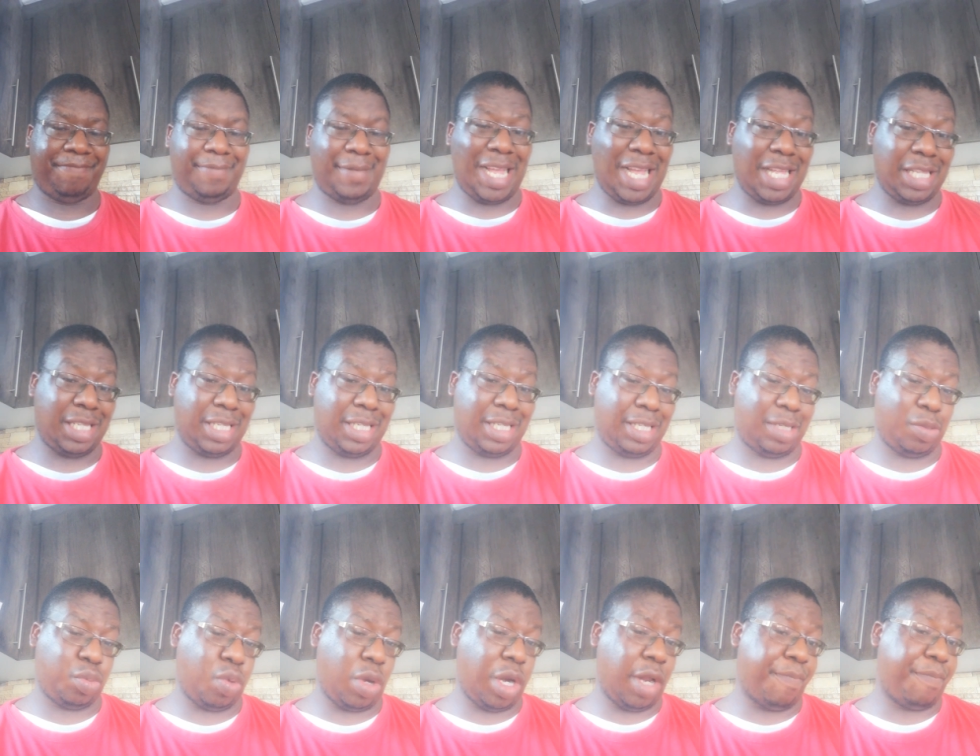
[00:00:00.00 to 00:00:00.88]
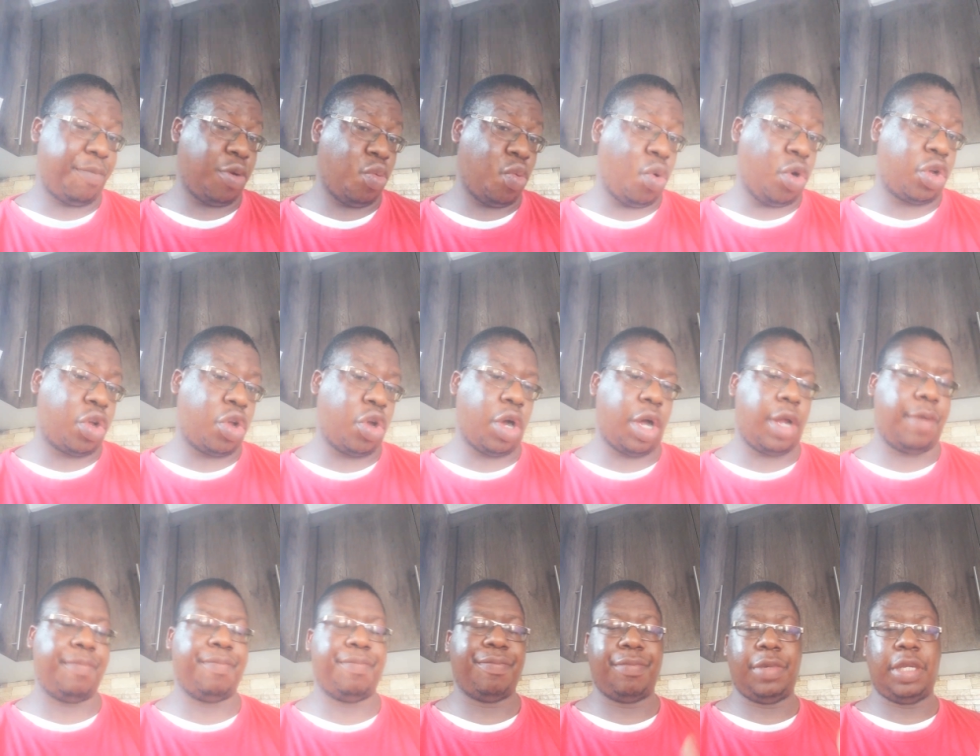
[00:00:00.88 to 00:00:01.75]
That's what I've been working
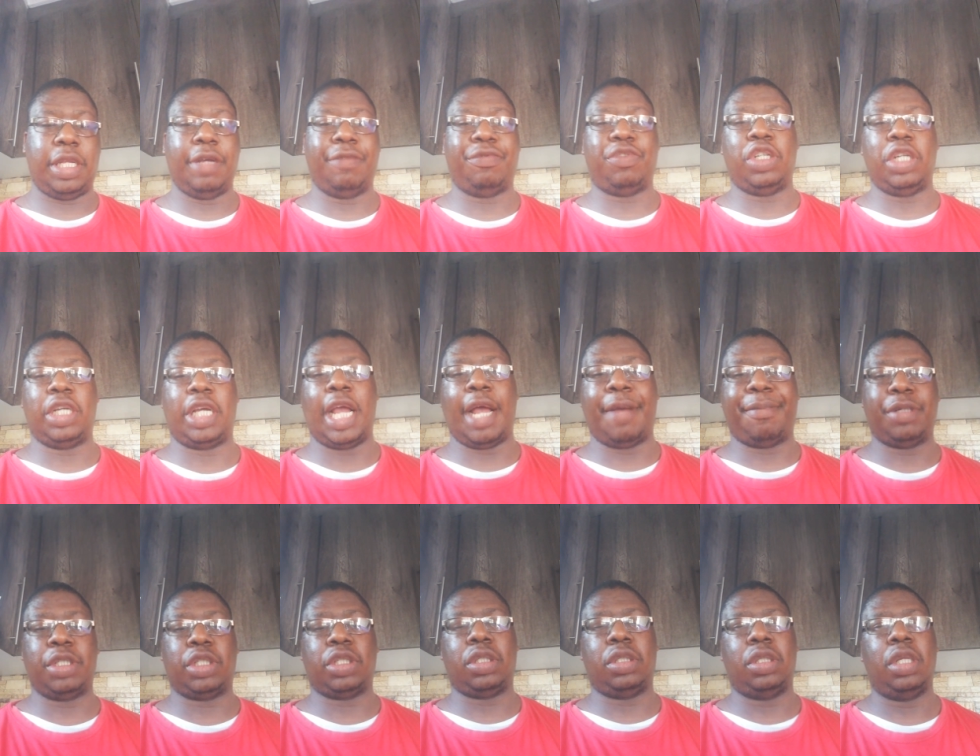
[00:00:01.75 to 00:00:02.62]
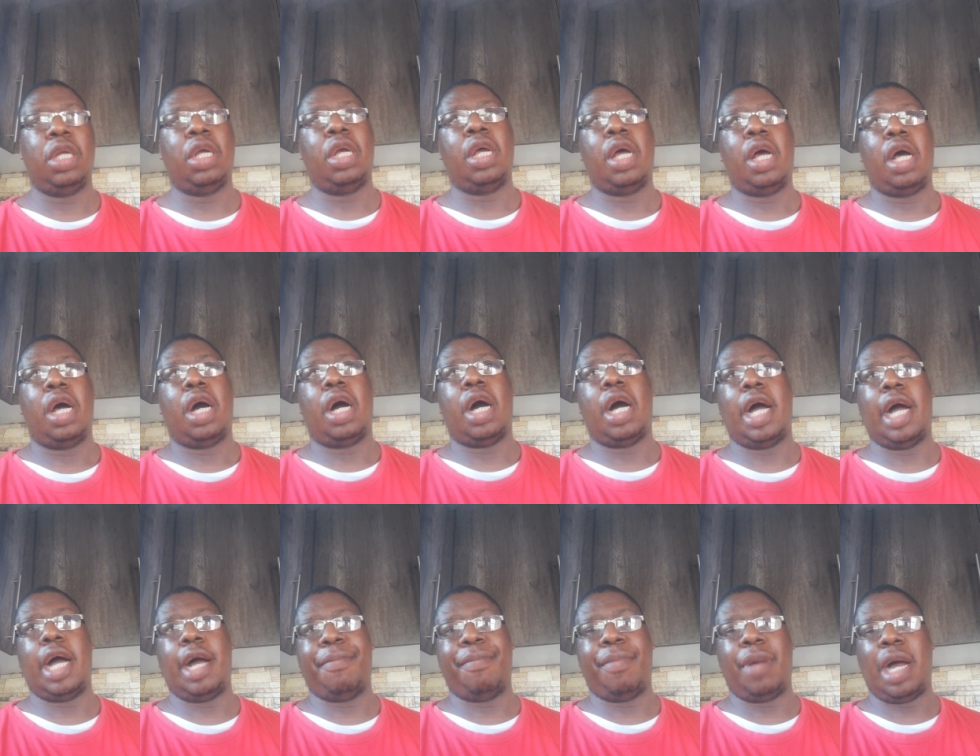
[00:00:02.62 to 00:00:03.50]
on, DFG Capital.
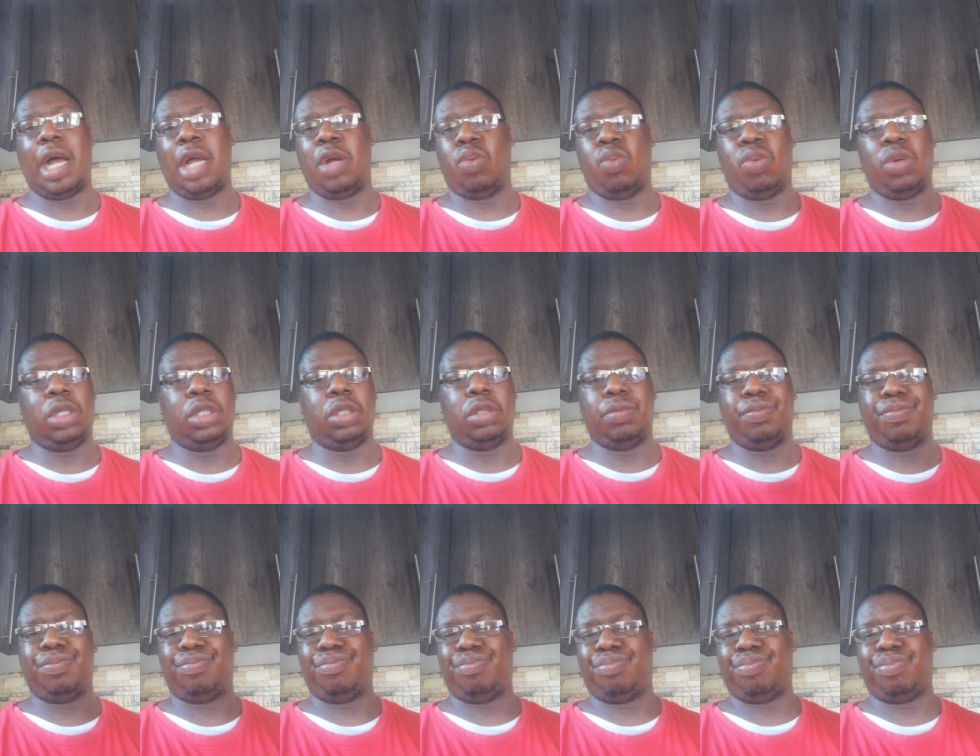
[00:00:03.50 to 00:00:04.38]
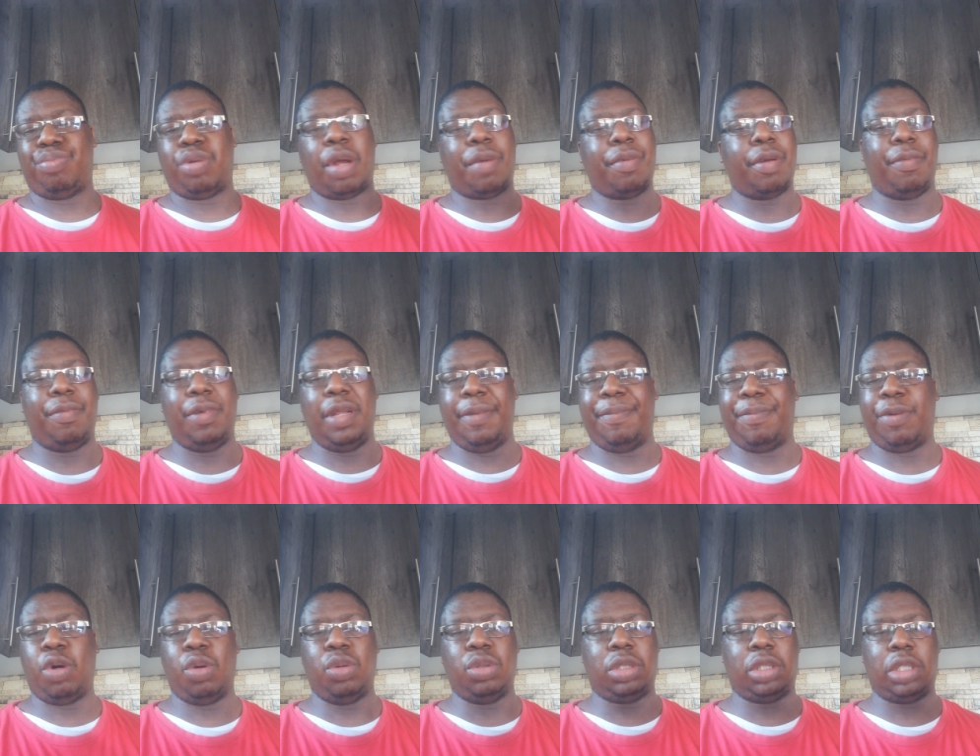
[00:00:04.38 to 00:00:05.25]
Um, I will probably
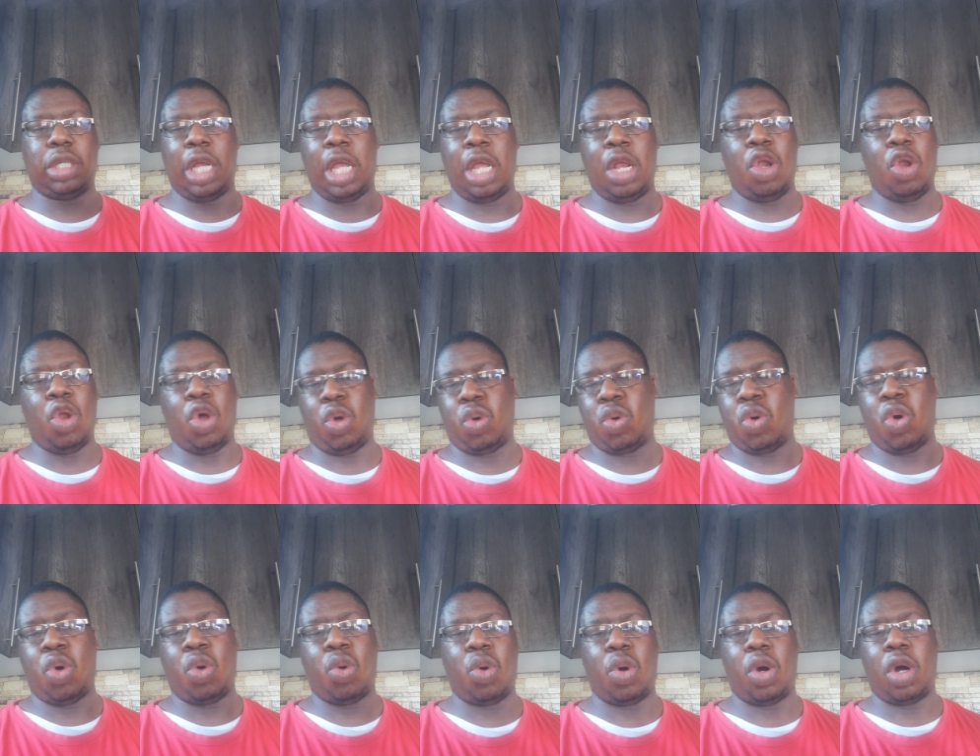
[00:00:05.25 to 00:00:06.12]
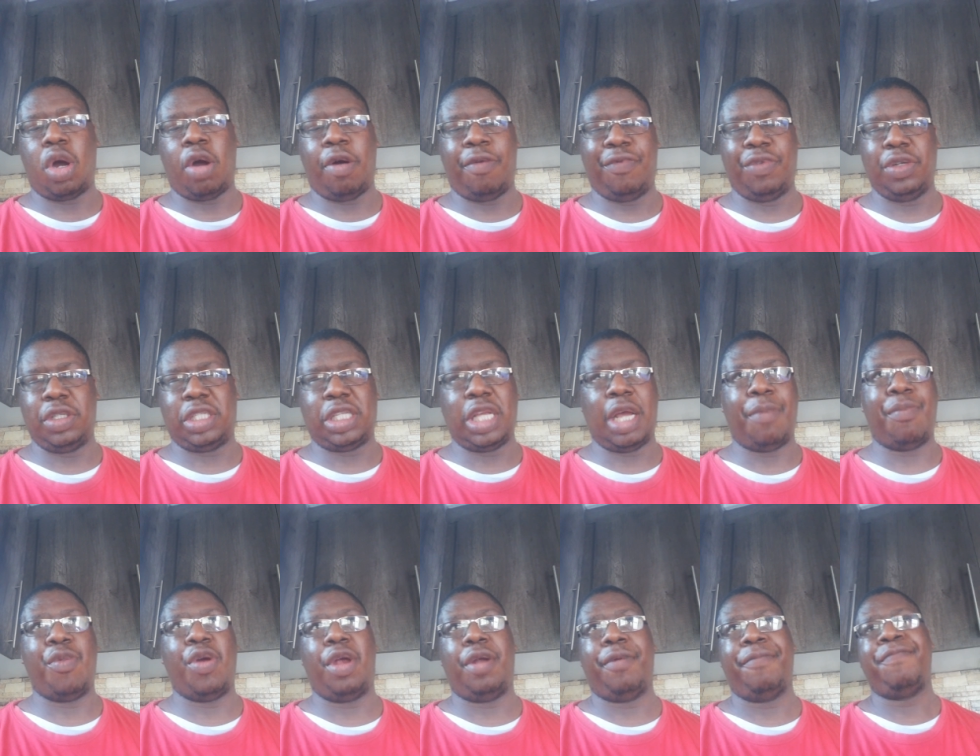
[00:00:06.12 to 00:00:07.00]
post a logo of it
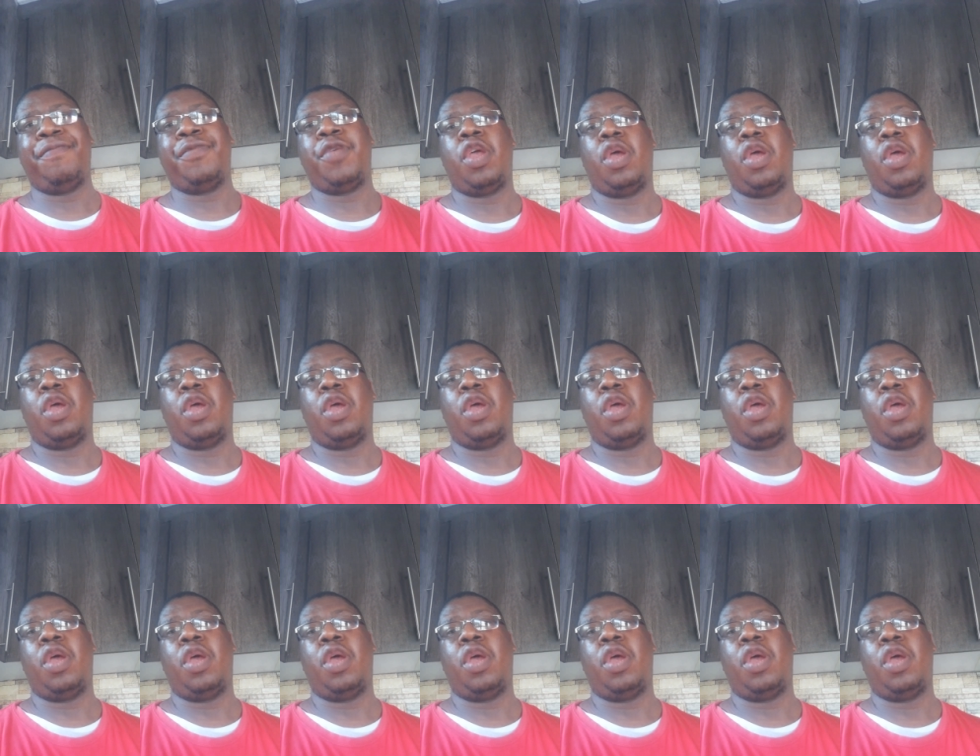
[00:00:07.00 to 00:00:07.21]
somewhere.